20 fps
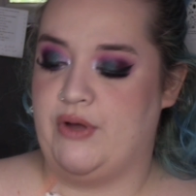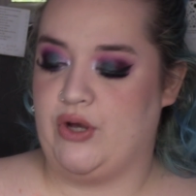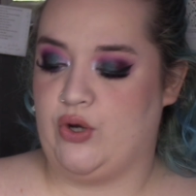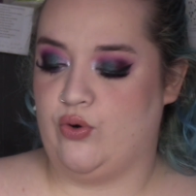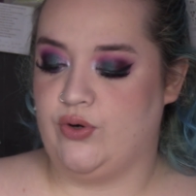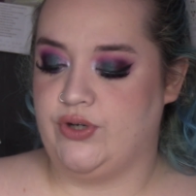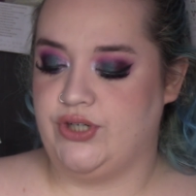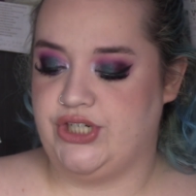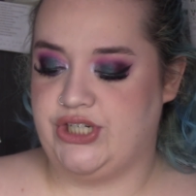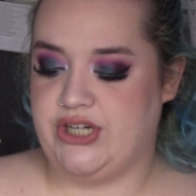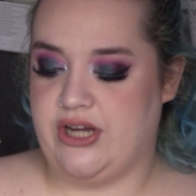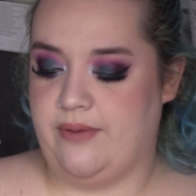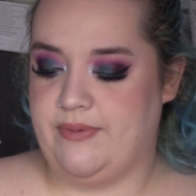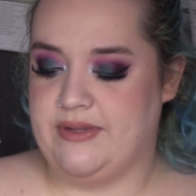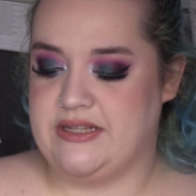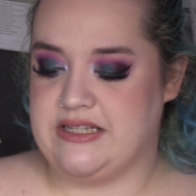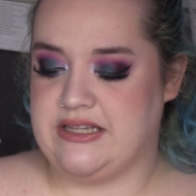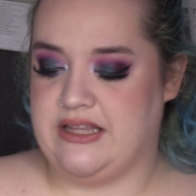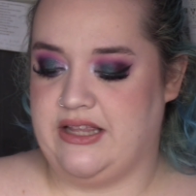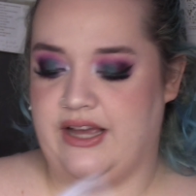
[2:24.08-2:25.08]
Crushed
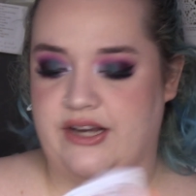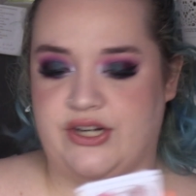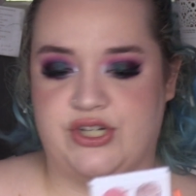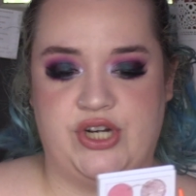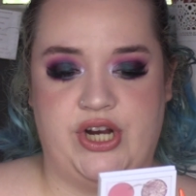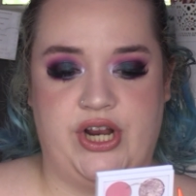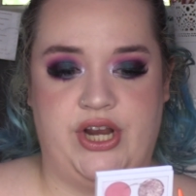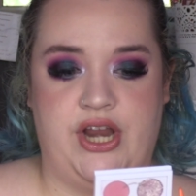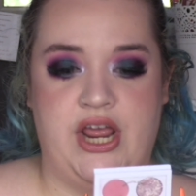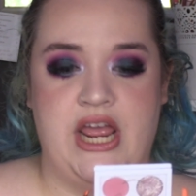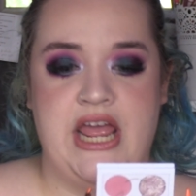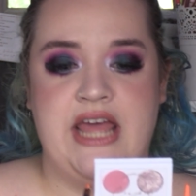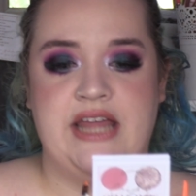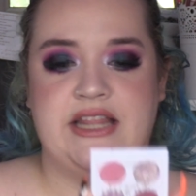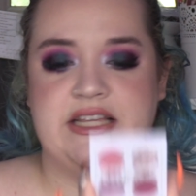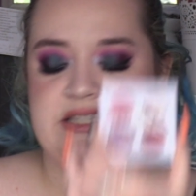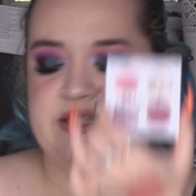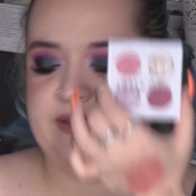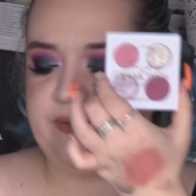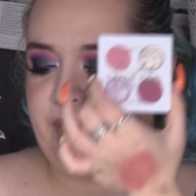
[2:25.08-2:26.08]
Diamonds collection.
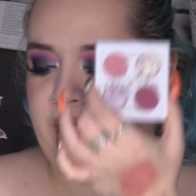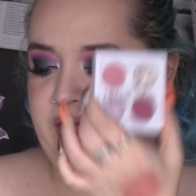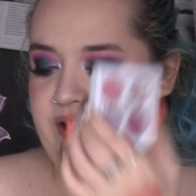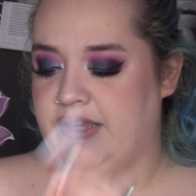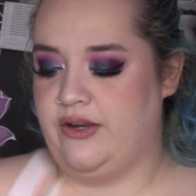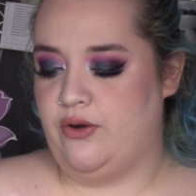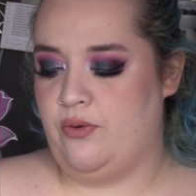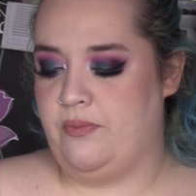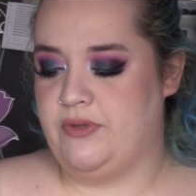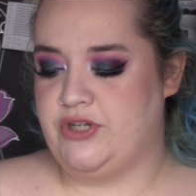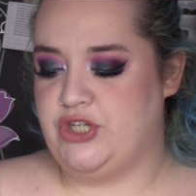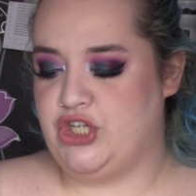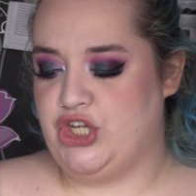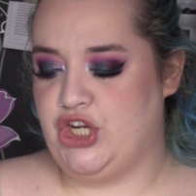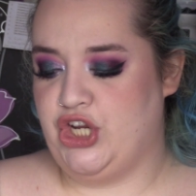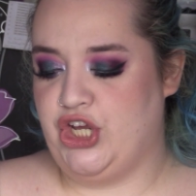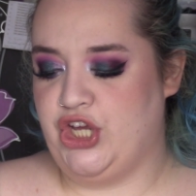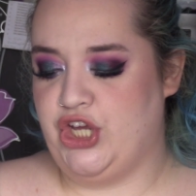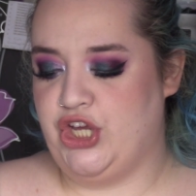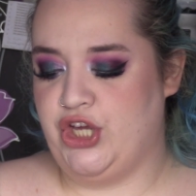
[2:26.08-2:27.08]
This is palette number
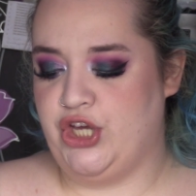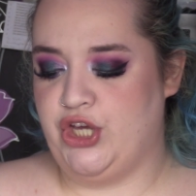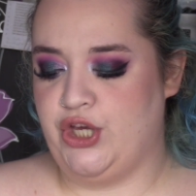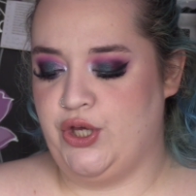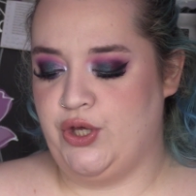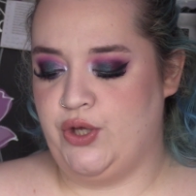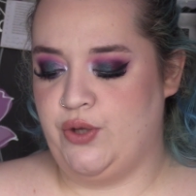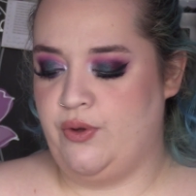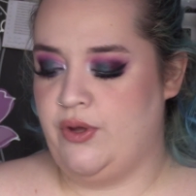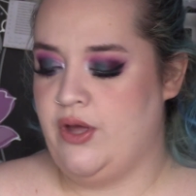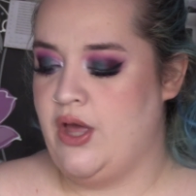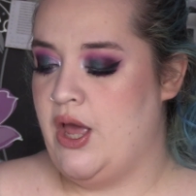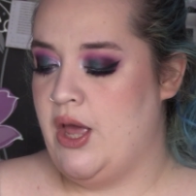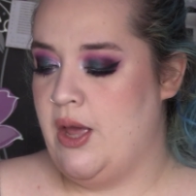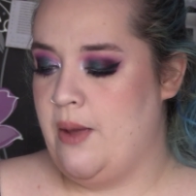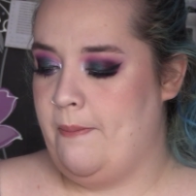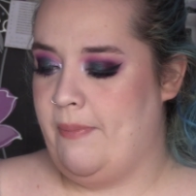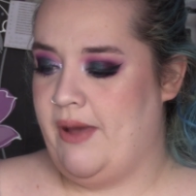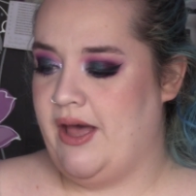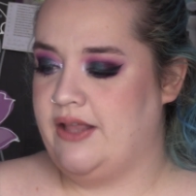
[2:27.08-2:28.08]
2,
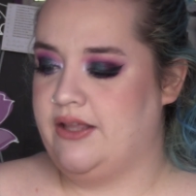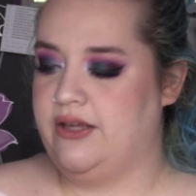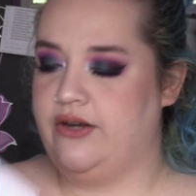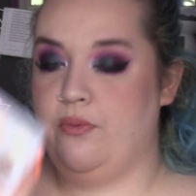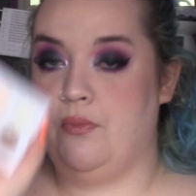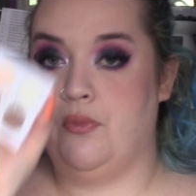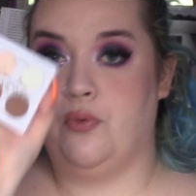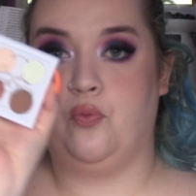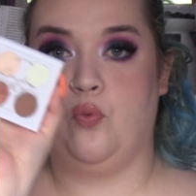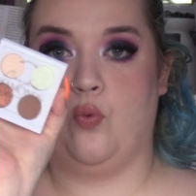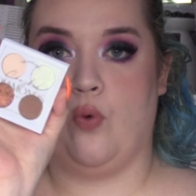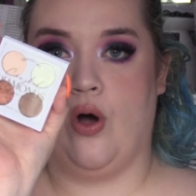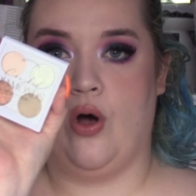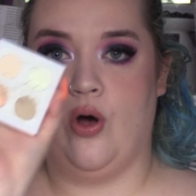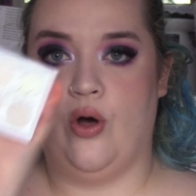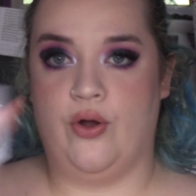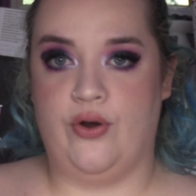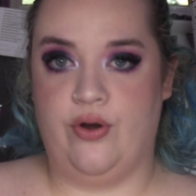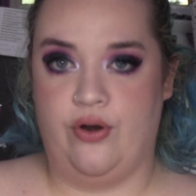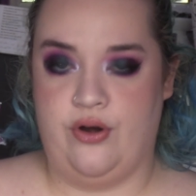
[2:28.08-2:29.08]
palette number
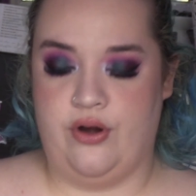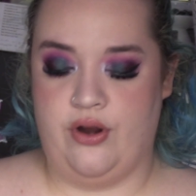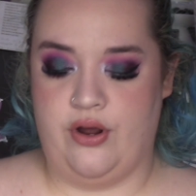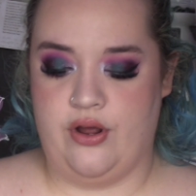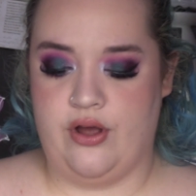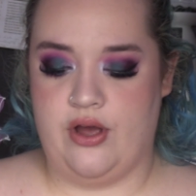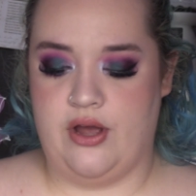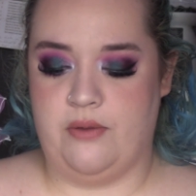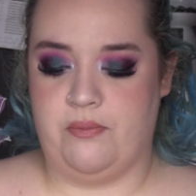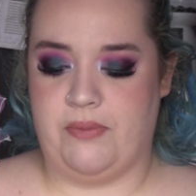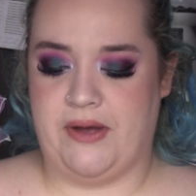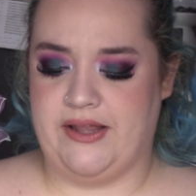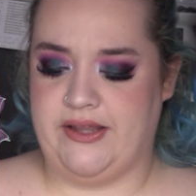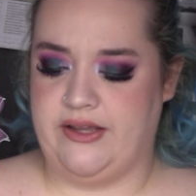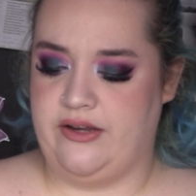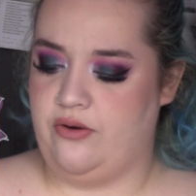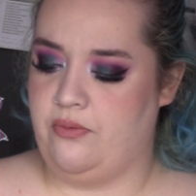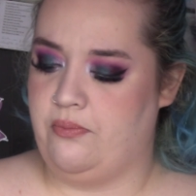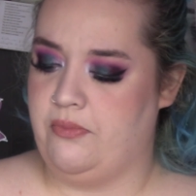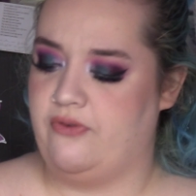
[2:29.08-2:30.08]
1, and
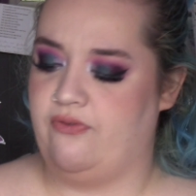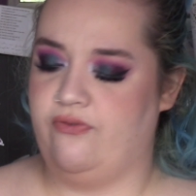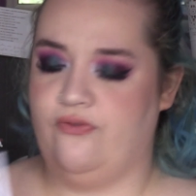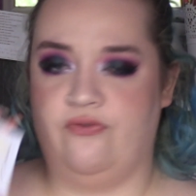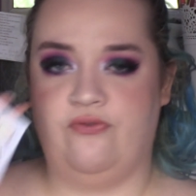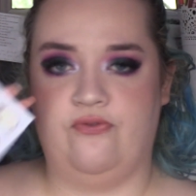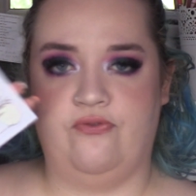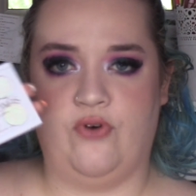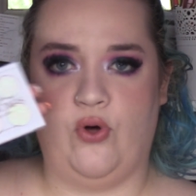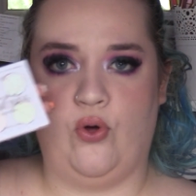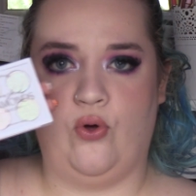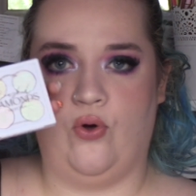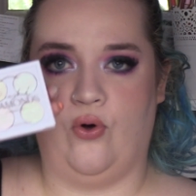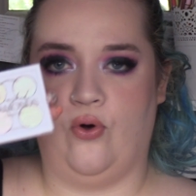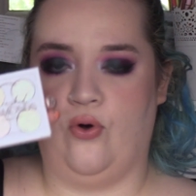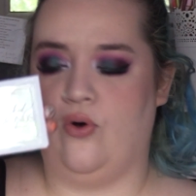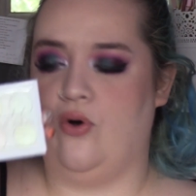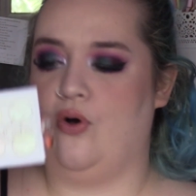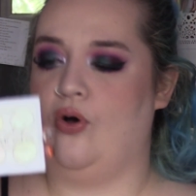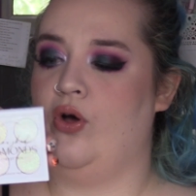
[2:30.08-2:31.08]
palette number
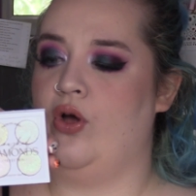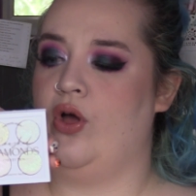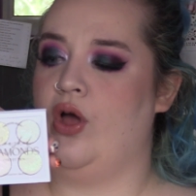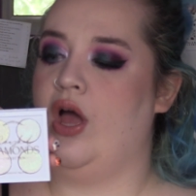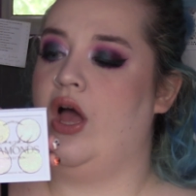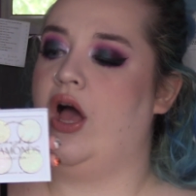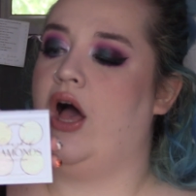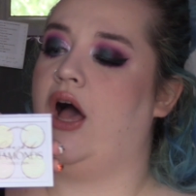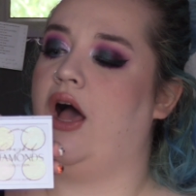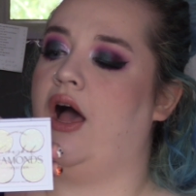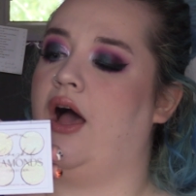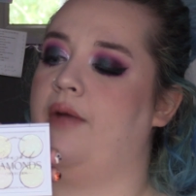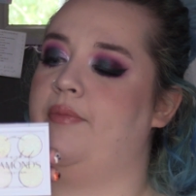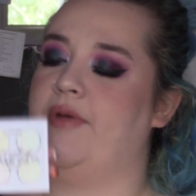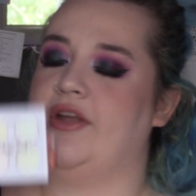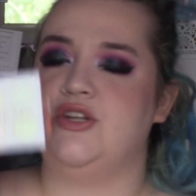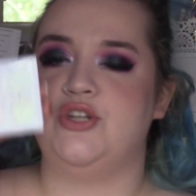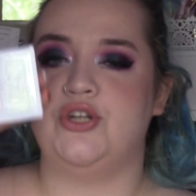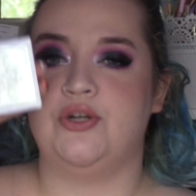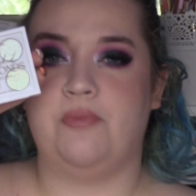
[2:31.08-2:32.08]
4. I
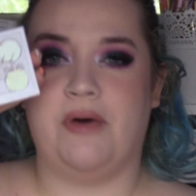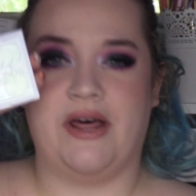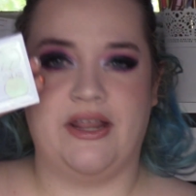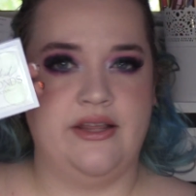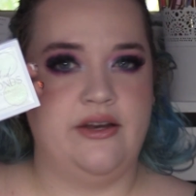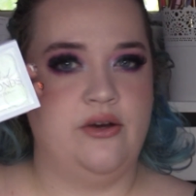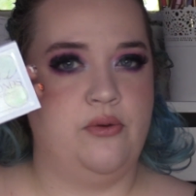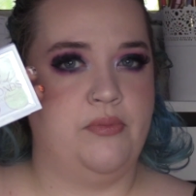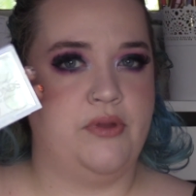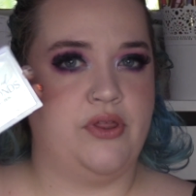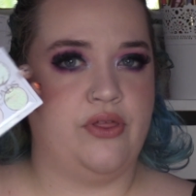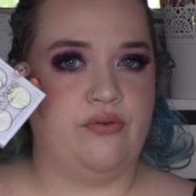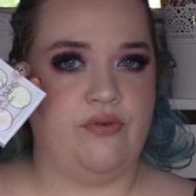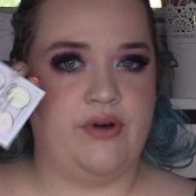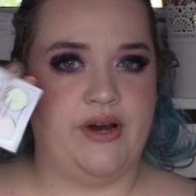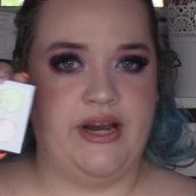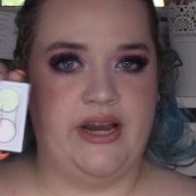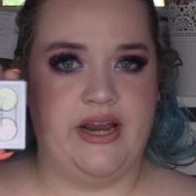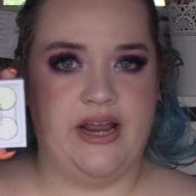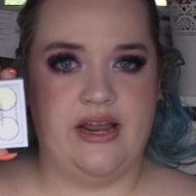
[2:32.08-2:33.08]
mentioned palette number
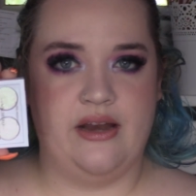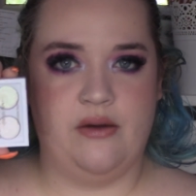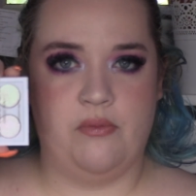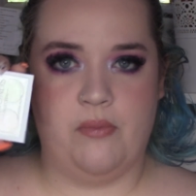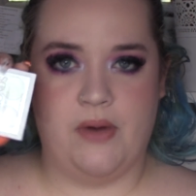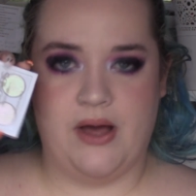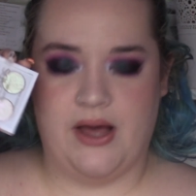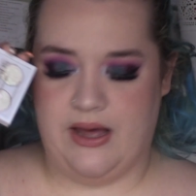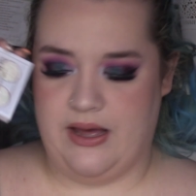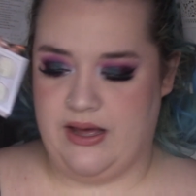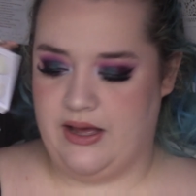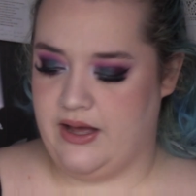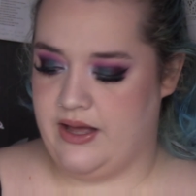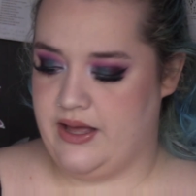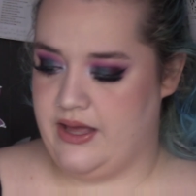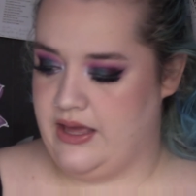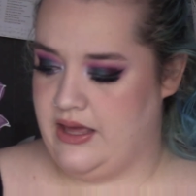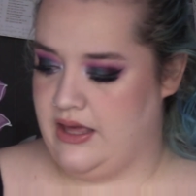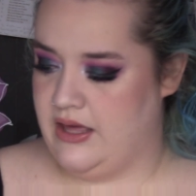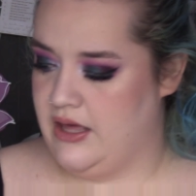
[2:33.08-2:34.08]
3 in
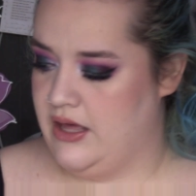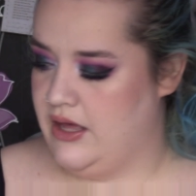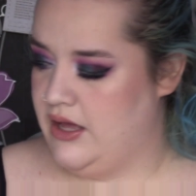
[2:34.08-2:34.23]
my